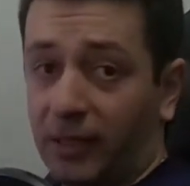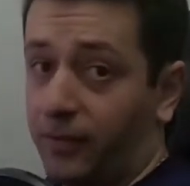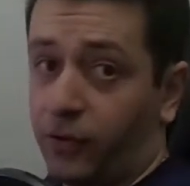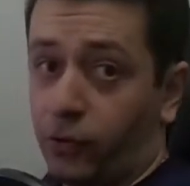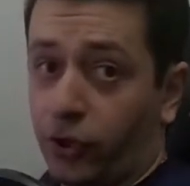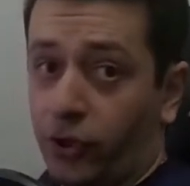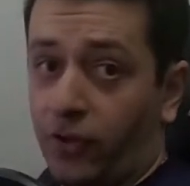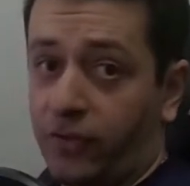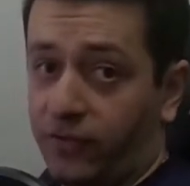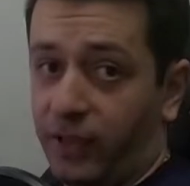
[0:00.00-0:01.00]
If you
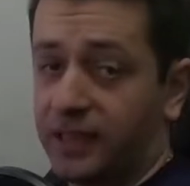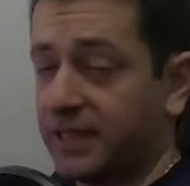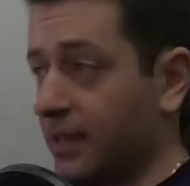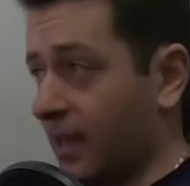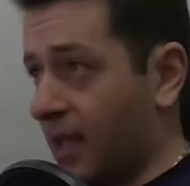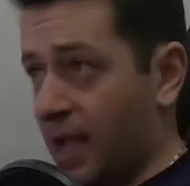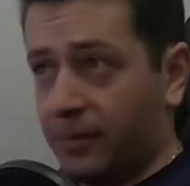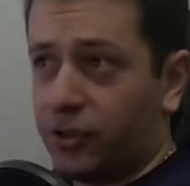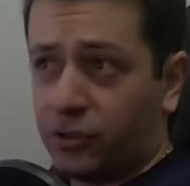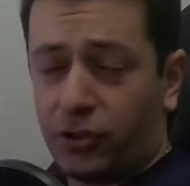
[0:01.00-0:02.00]
turn off flux,
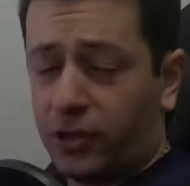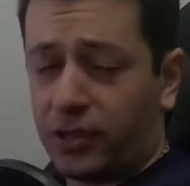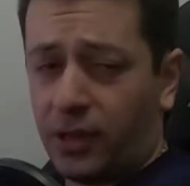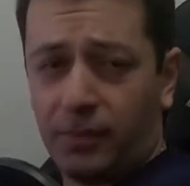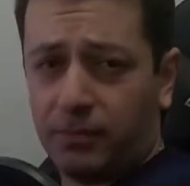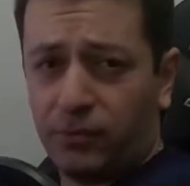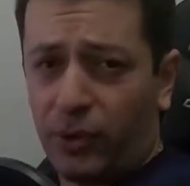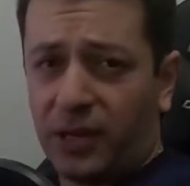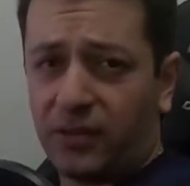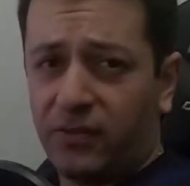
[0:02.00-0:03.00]
I'm
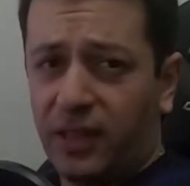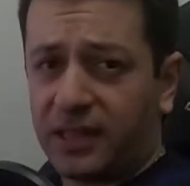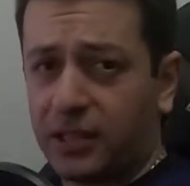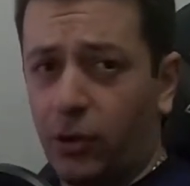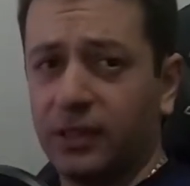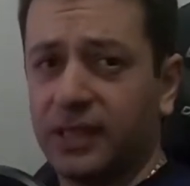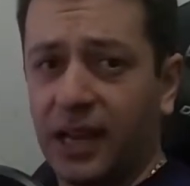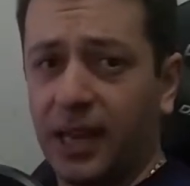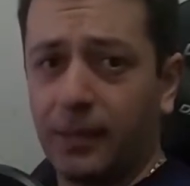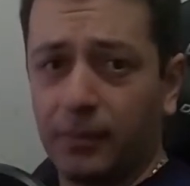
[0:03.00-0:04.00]
running flux all the
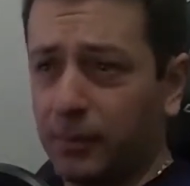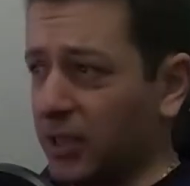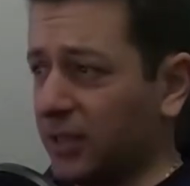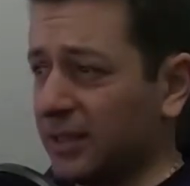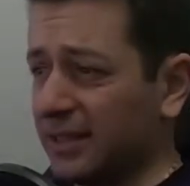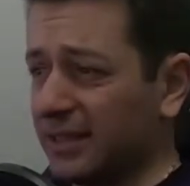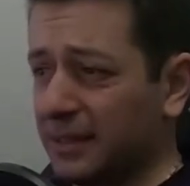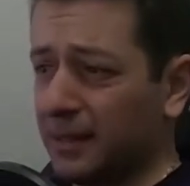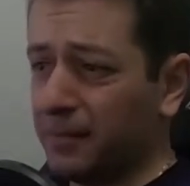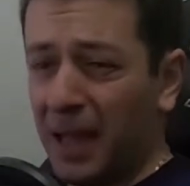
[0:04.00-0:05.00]
time
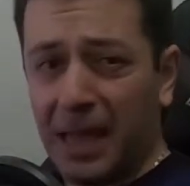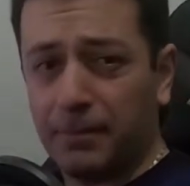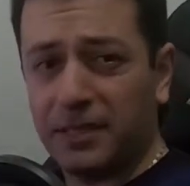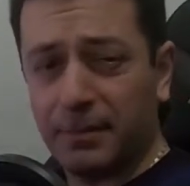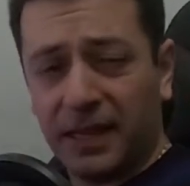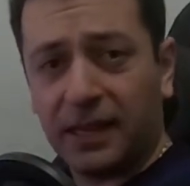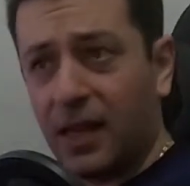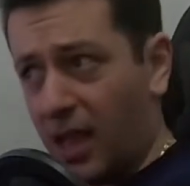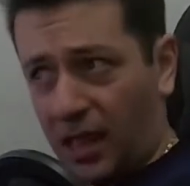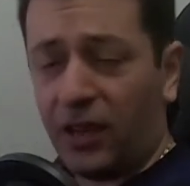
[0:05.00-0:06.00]
because I'm spending
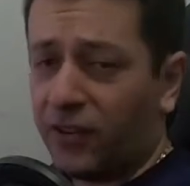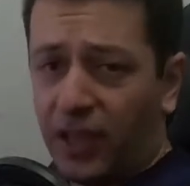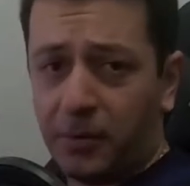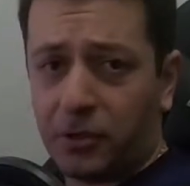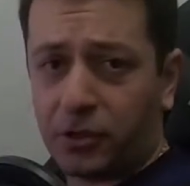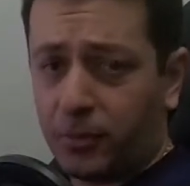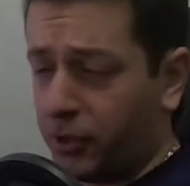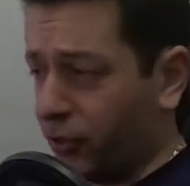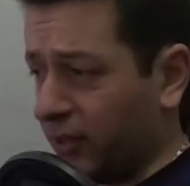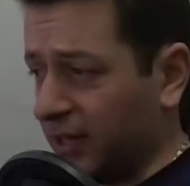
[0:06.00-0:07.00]
a lot of time on
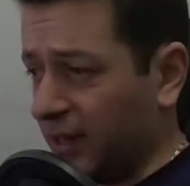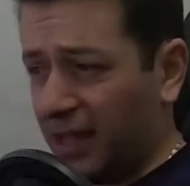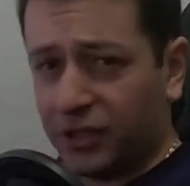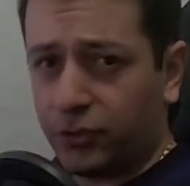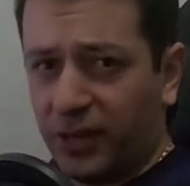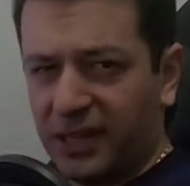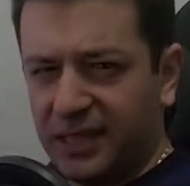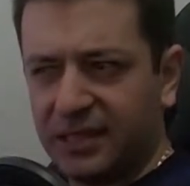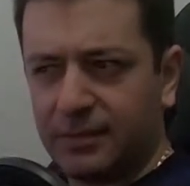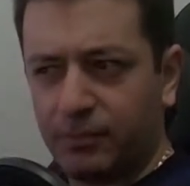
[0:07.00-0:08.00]
computer, and iTrain
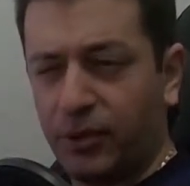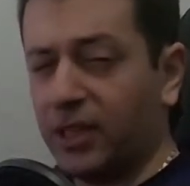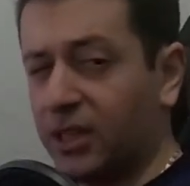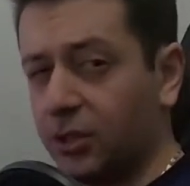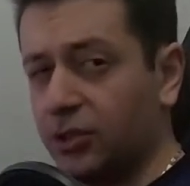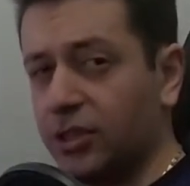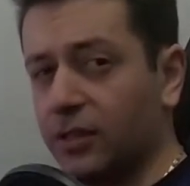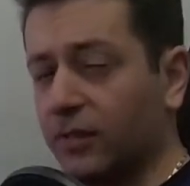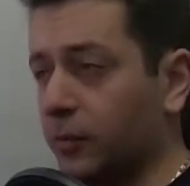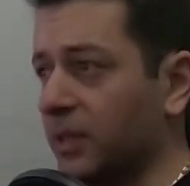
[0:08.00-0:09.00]
is pretty huge
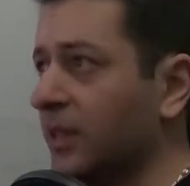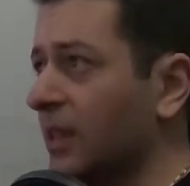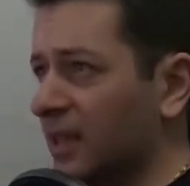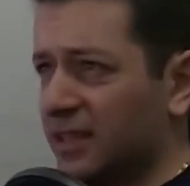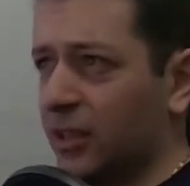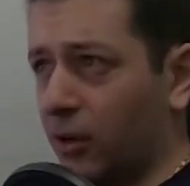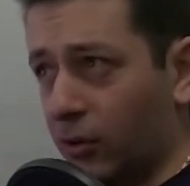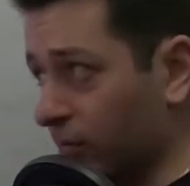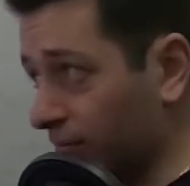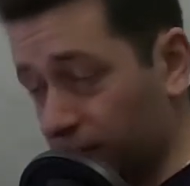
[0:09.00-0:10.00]
deal for me.
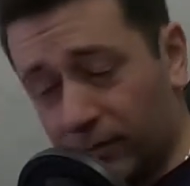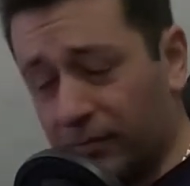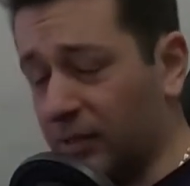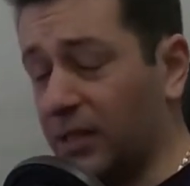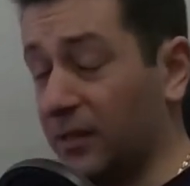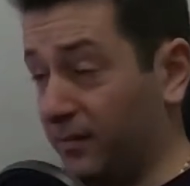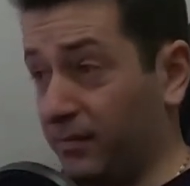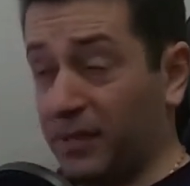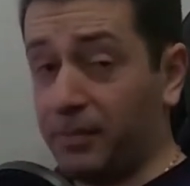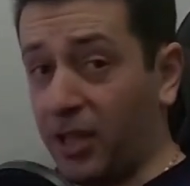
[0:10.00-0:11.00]
So
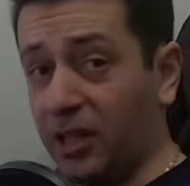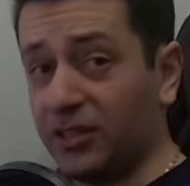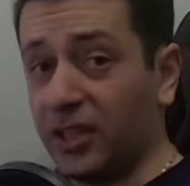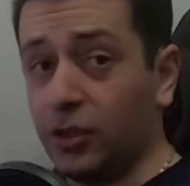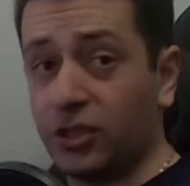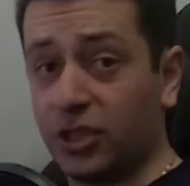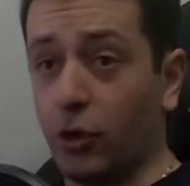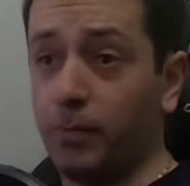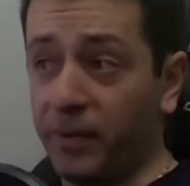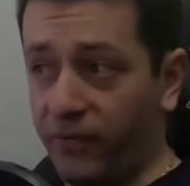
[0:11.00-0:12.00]
the colors that you
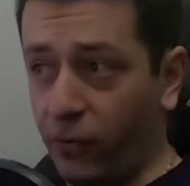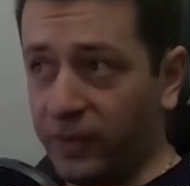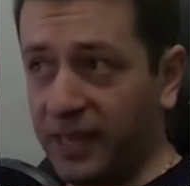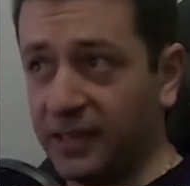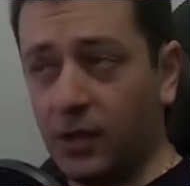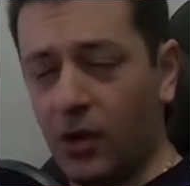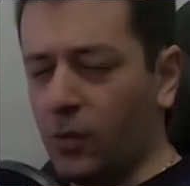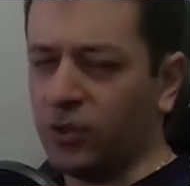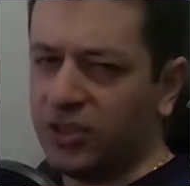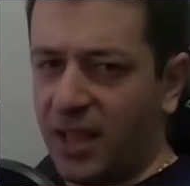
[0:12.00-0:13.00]
saw before that
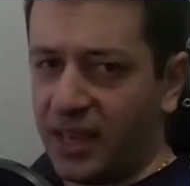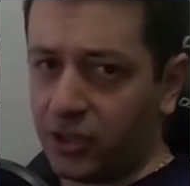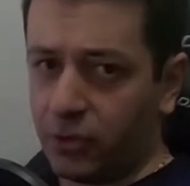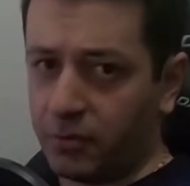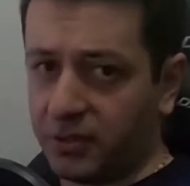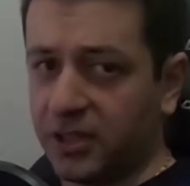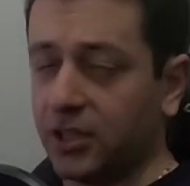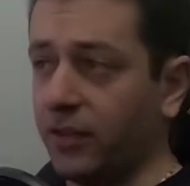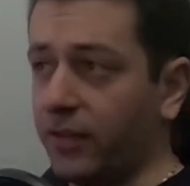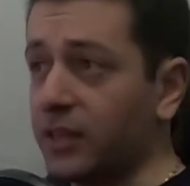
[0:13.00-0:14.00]
was not actually
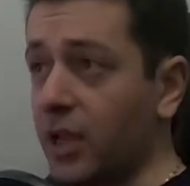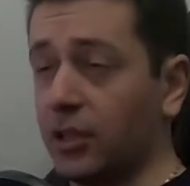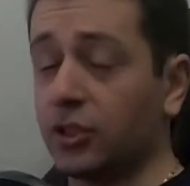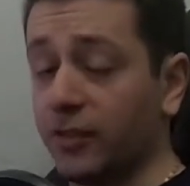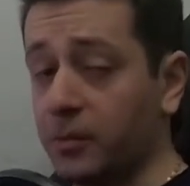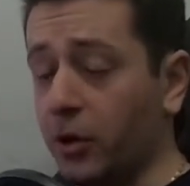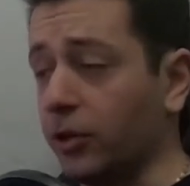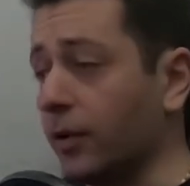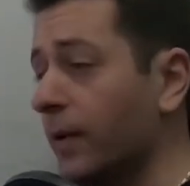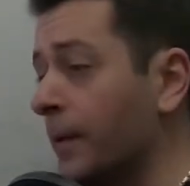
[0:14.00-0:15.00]
representative of the colors of the
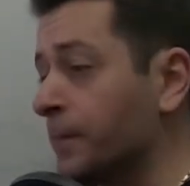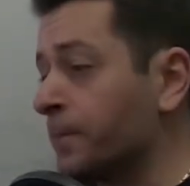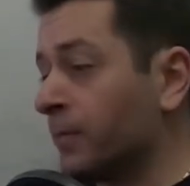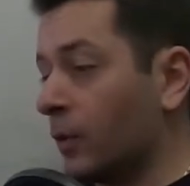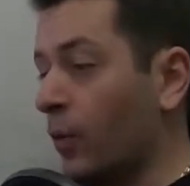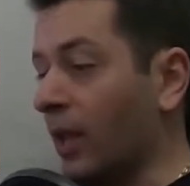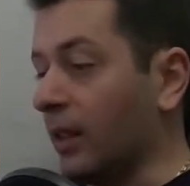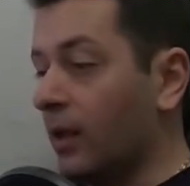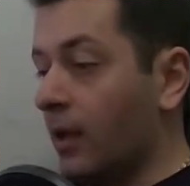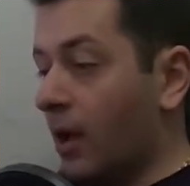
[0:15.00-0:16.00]
monitor.
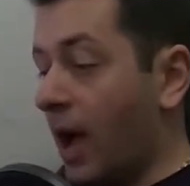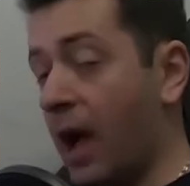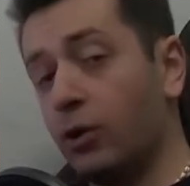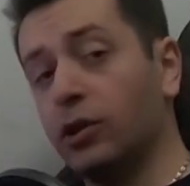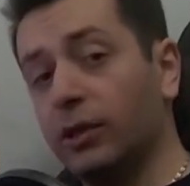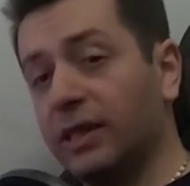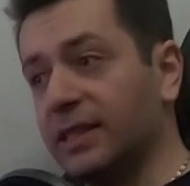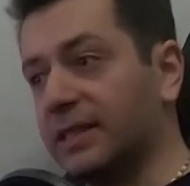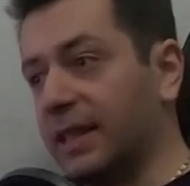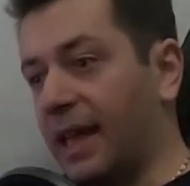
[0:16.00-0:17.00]
Well, how good it
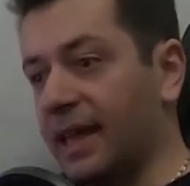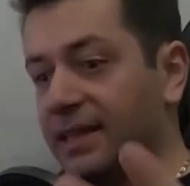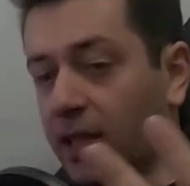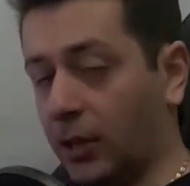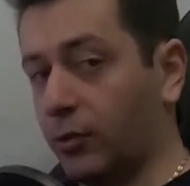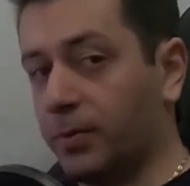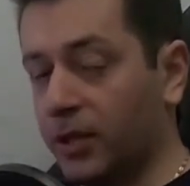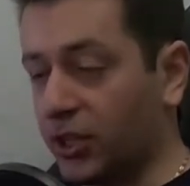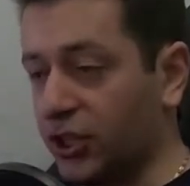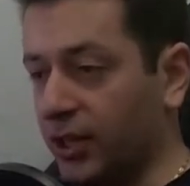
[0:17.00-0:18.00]
is as a color
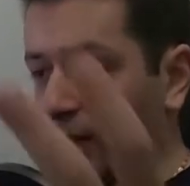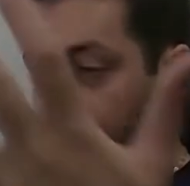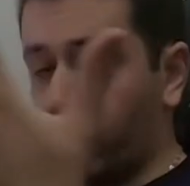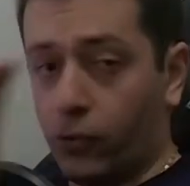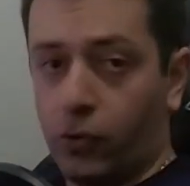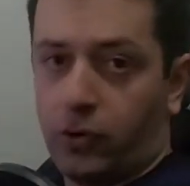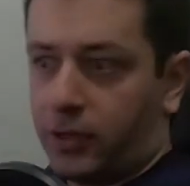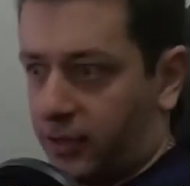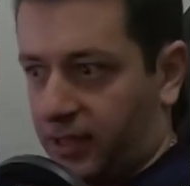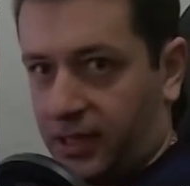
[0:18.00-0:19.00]
reproduction and
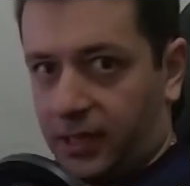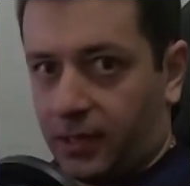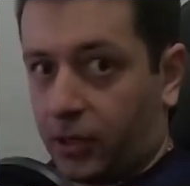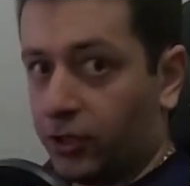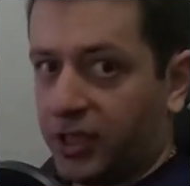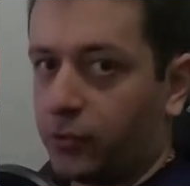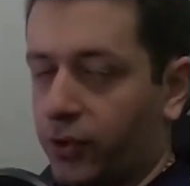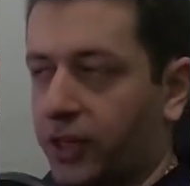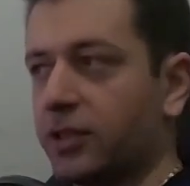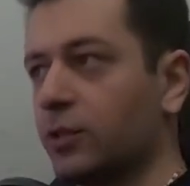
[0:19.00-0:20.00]
for the content
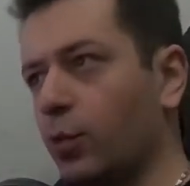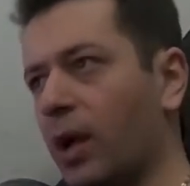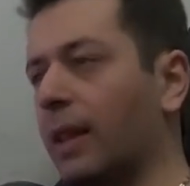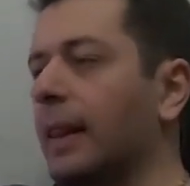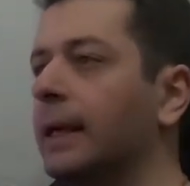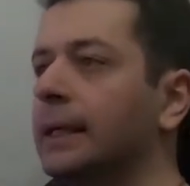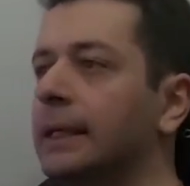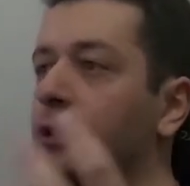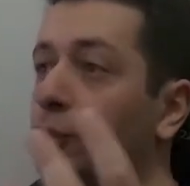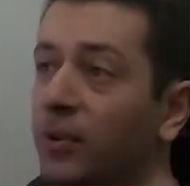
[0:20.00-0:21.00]
creators? Well,
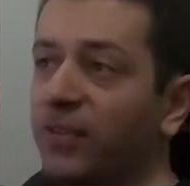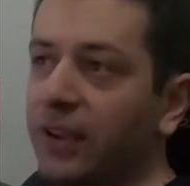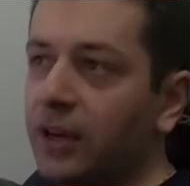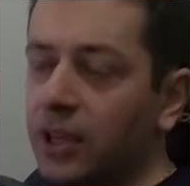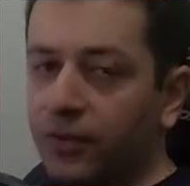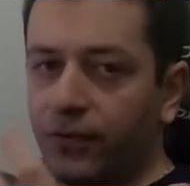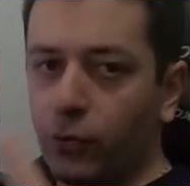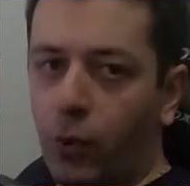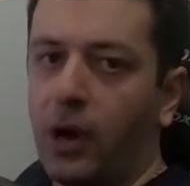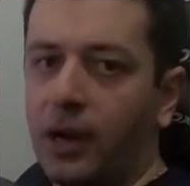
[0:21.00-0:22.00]
to be fair, if
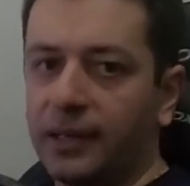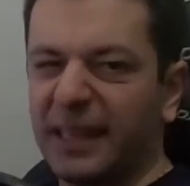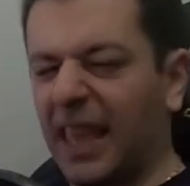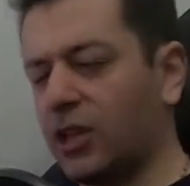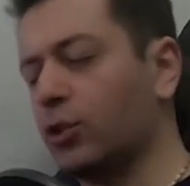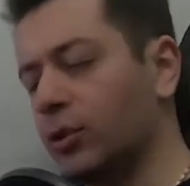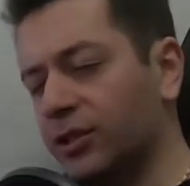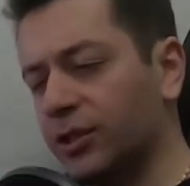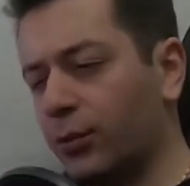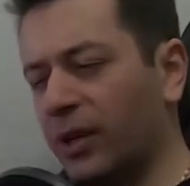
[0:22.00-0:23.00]
you are the casual
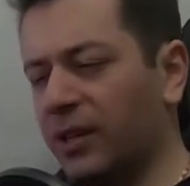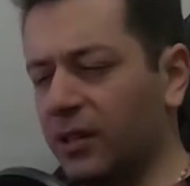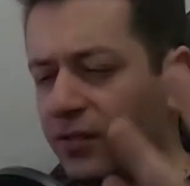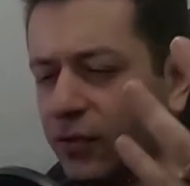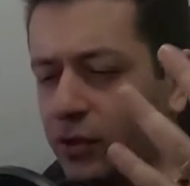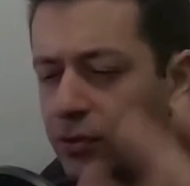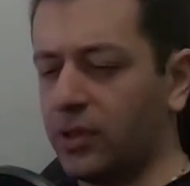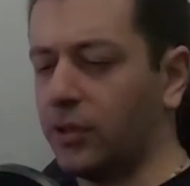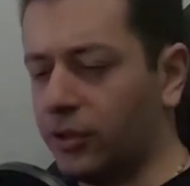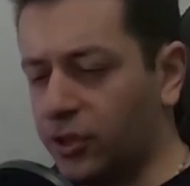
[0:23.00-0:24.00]
content creator, if you're
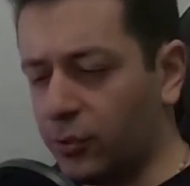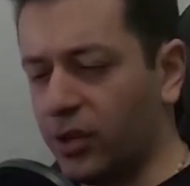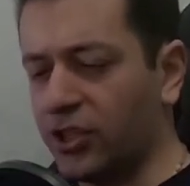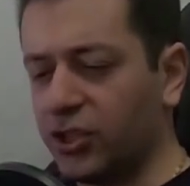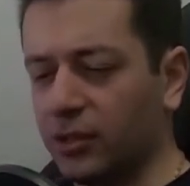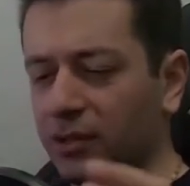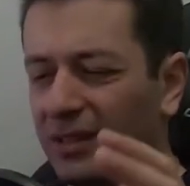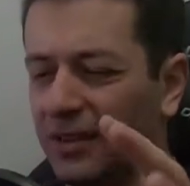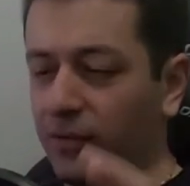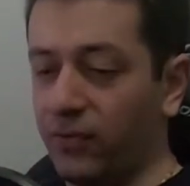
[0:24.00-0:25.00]
doing a content
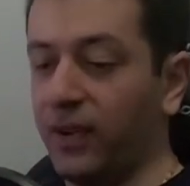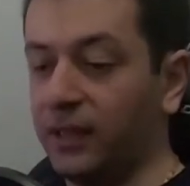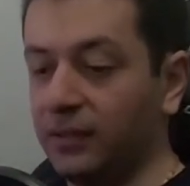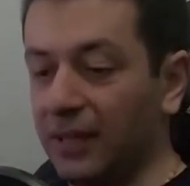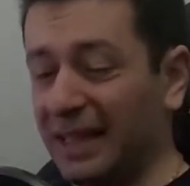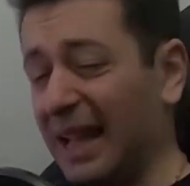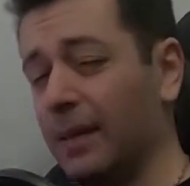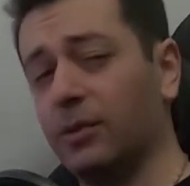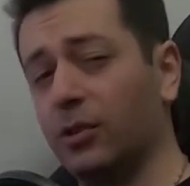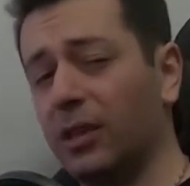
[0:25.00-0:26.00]
creation like for fun, like
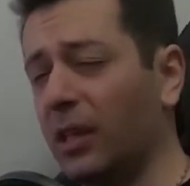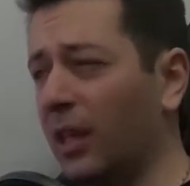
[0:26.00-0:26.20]
I'm doing,